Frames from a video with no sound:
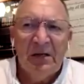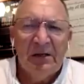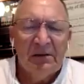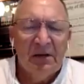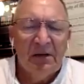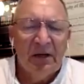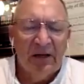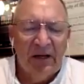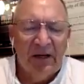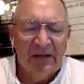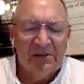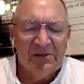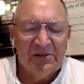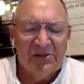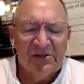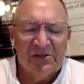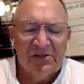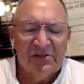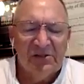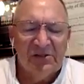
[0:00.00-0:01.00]
I got the
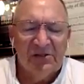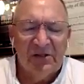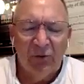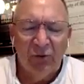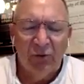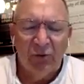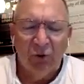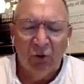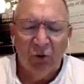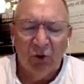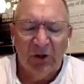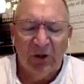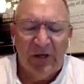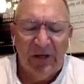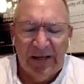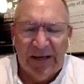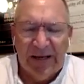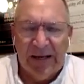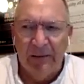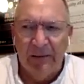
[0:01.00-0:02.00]
sense that they were
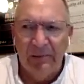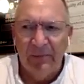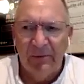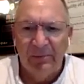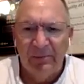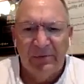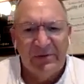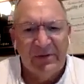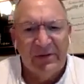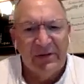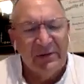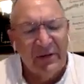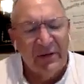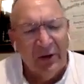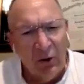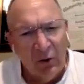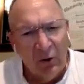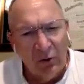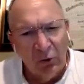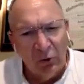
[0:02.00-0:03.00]
looking at me, but then they
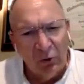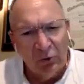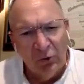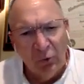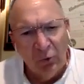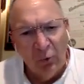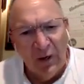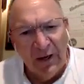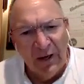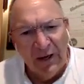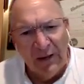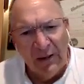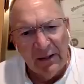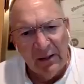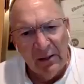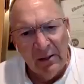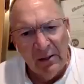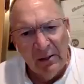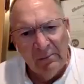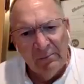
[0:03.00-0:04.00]
all looked away.
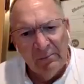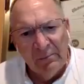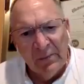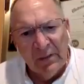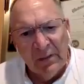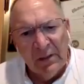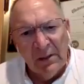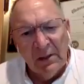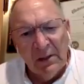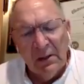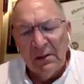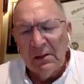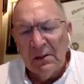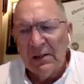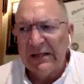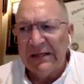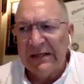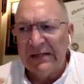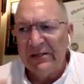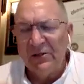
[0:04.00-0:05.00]
And
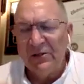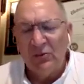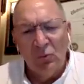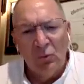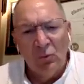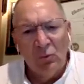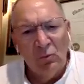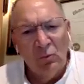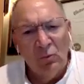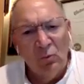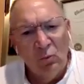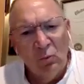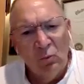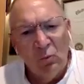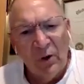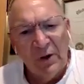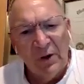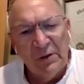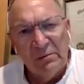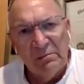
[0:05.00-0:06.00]
they didn't
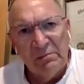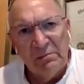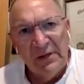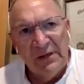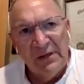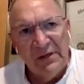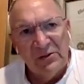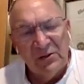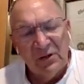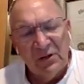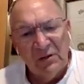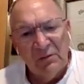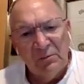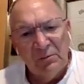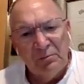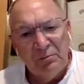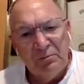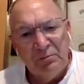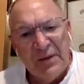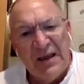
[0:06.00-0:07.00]
want me to
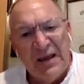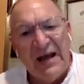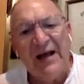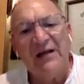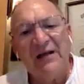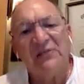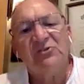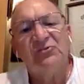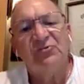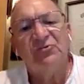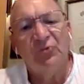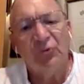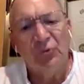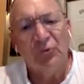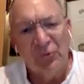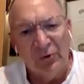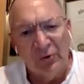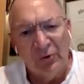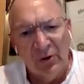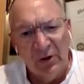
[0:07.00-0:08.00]
pass
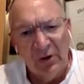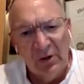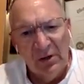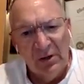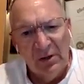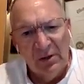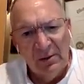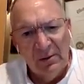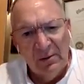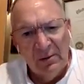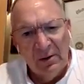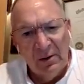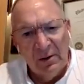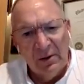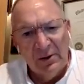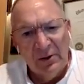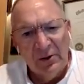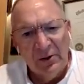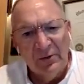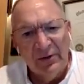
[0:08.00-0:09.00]
further.
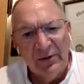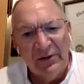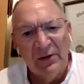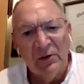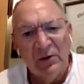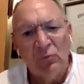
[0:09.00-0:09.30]
They didn't